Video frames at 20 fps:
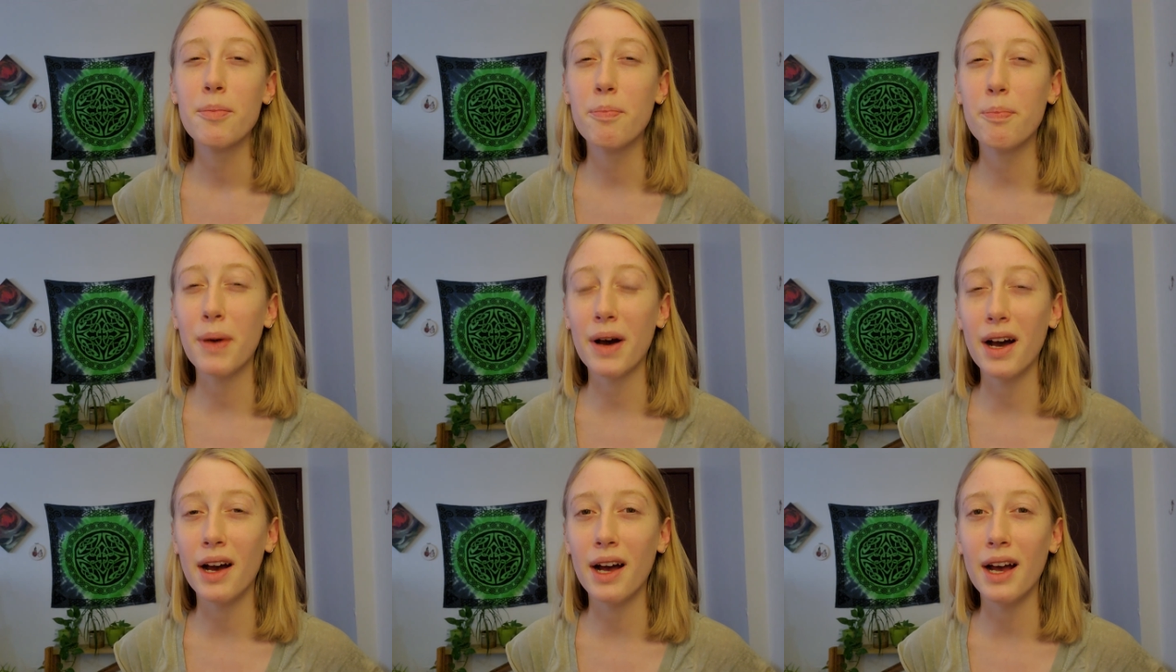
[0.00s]

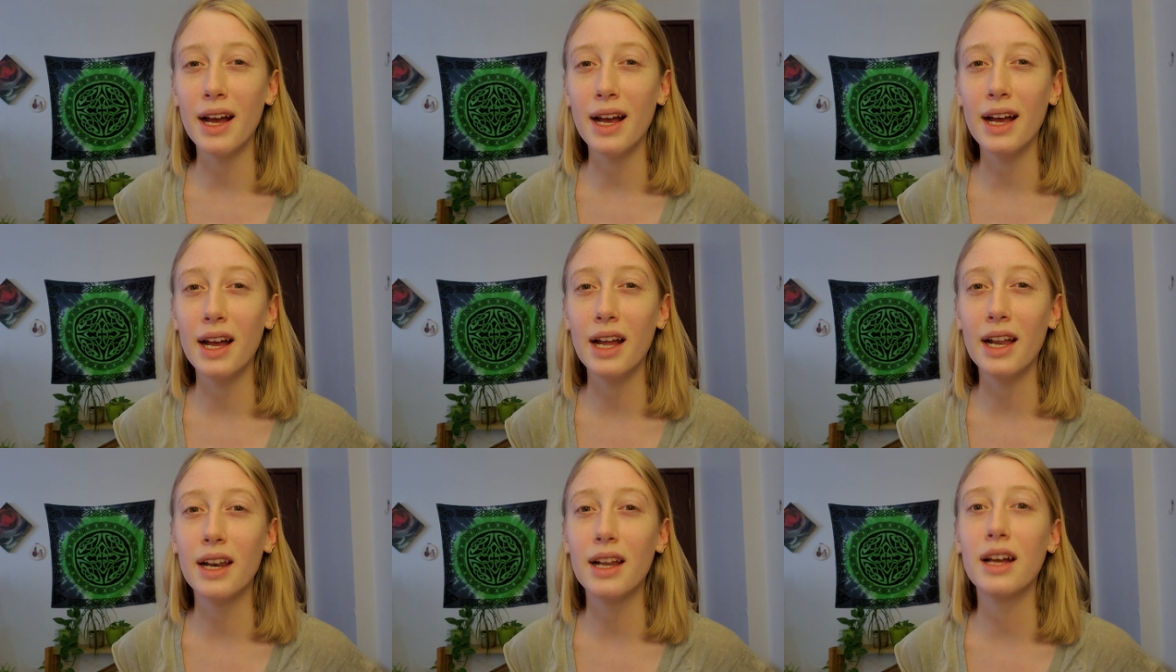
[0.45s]

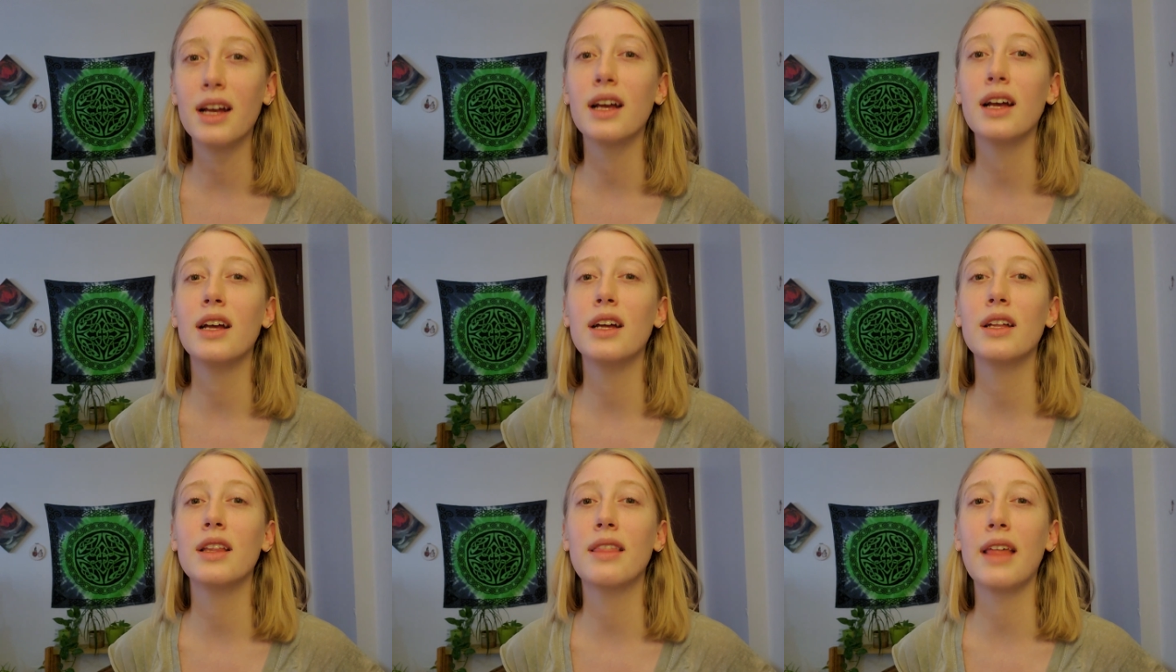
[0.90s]
but
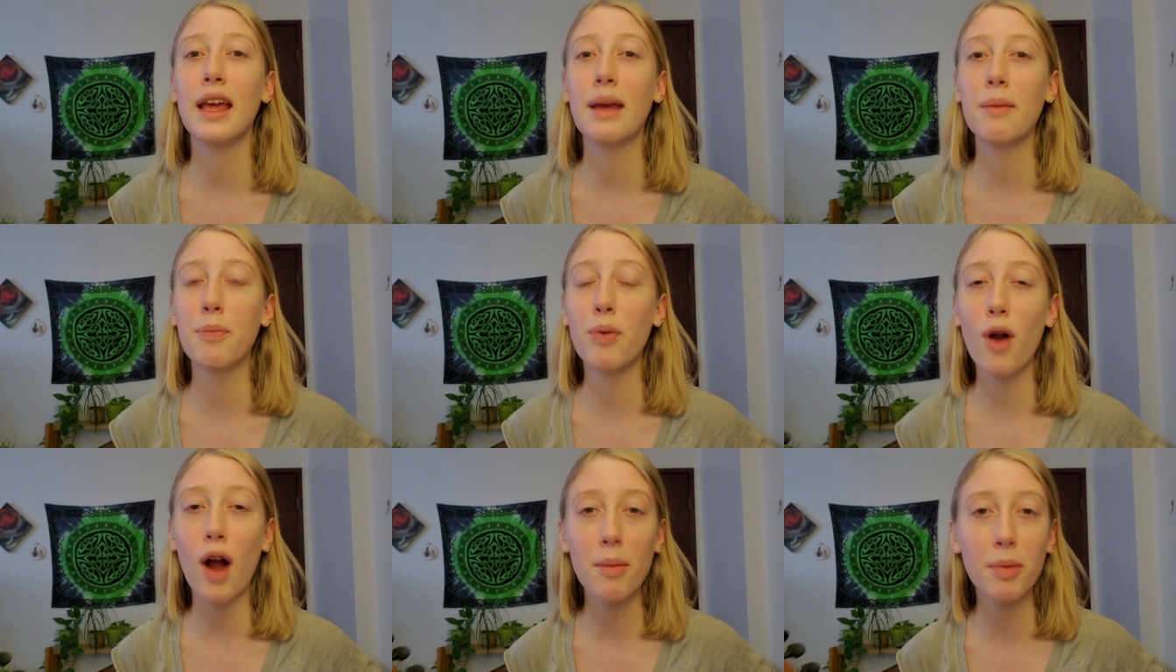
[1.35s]
they
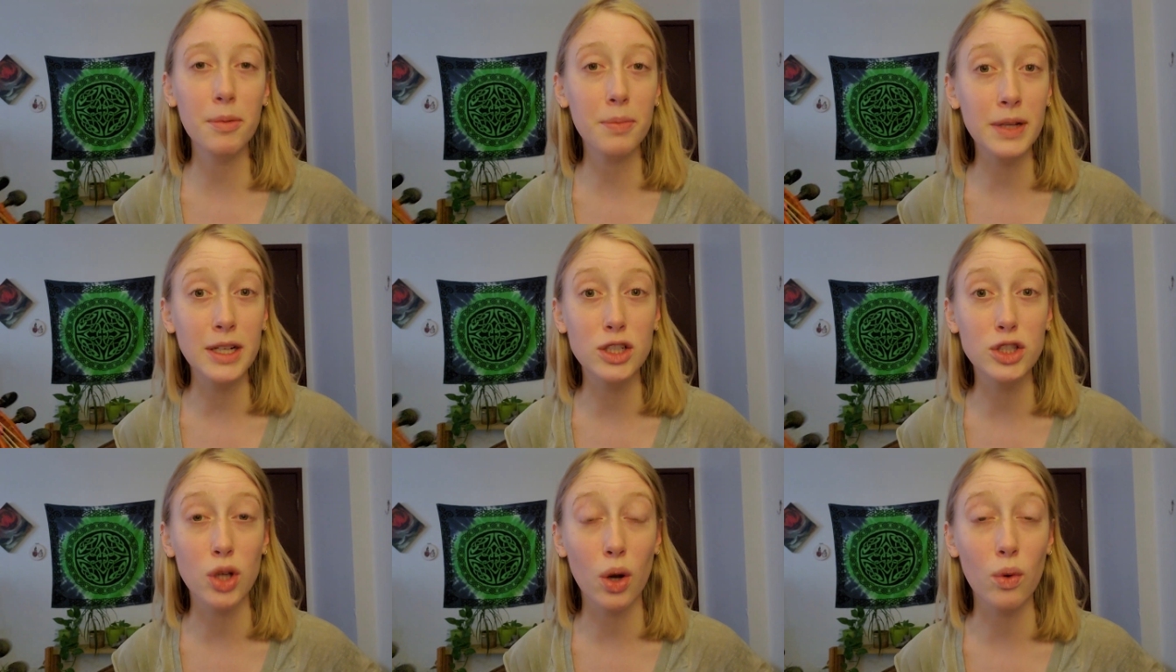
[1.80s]

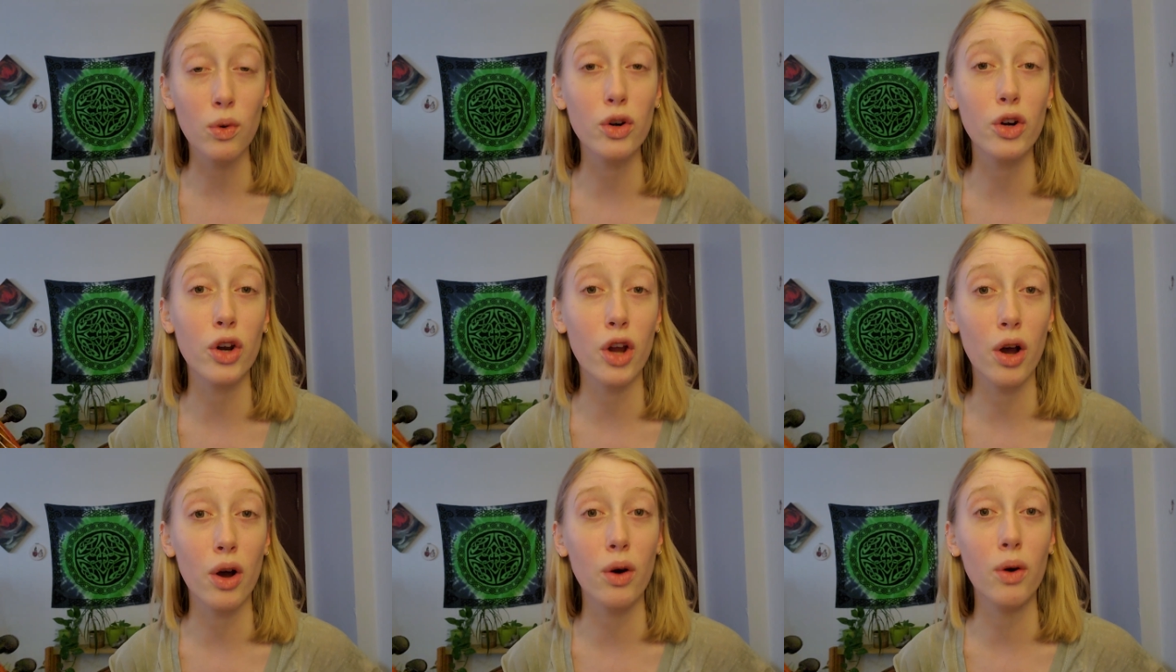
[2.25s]
probably don't
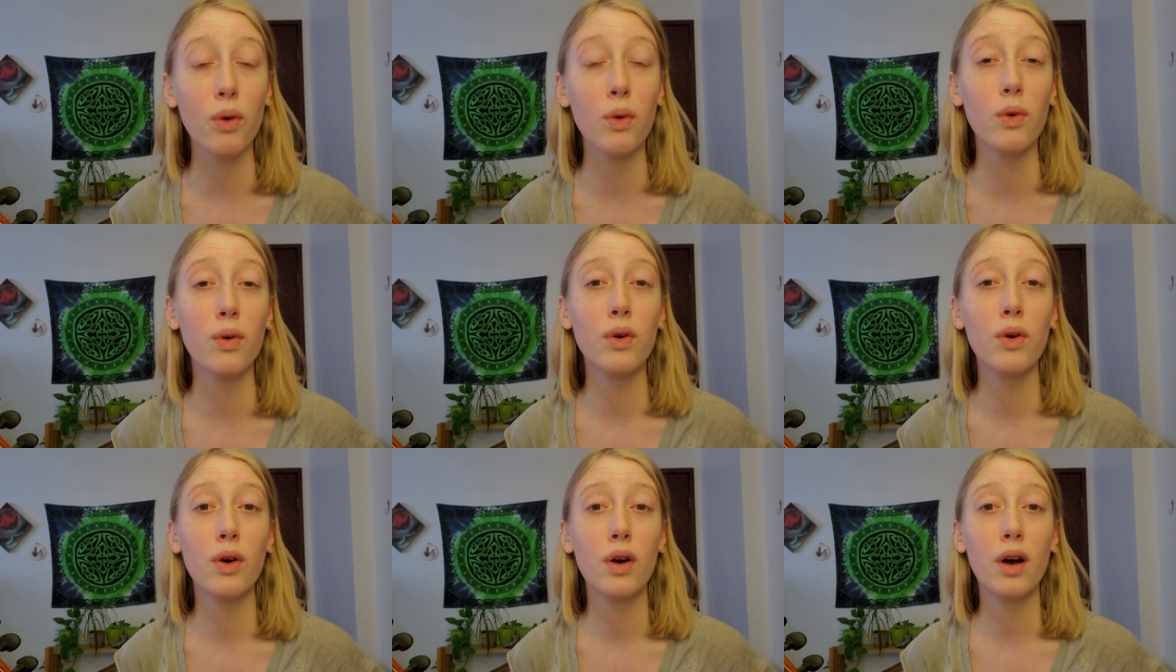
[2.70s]

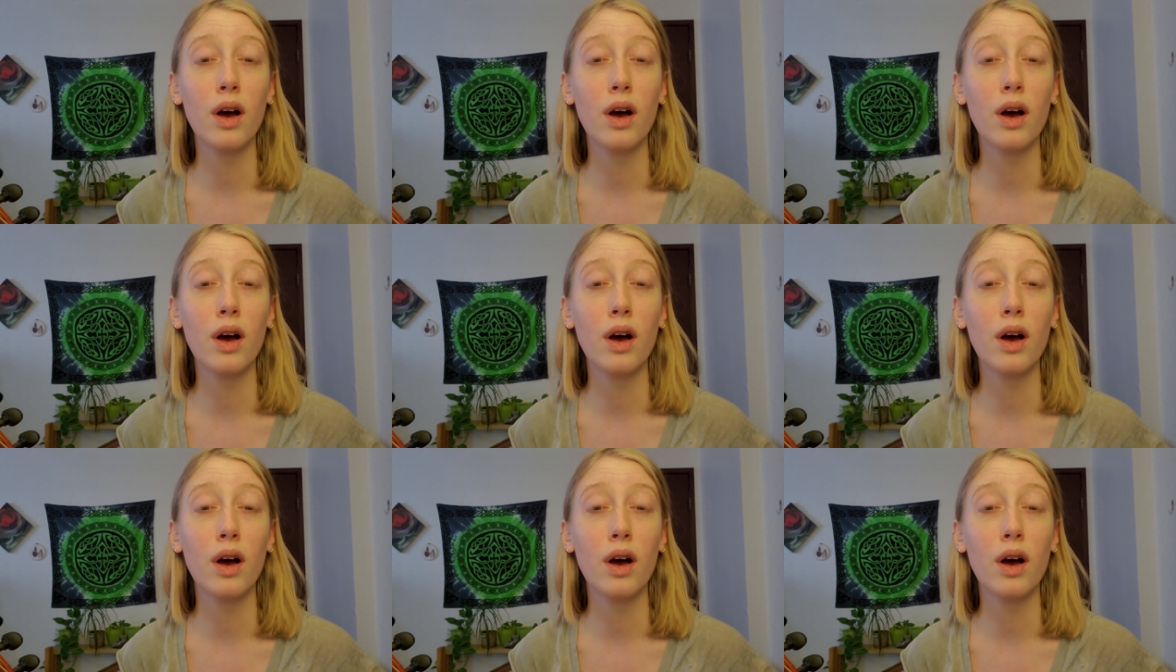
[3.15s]
know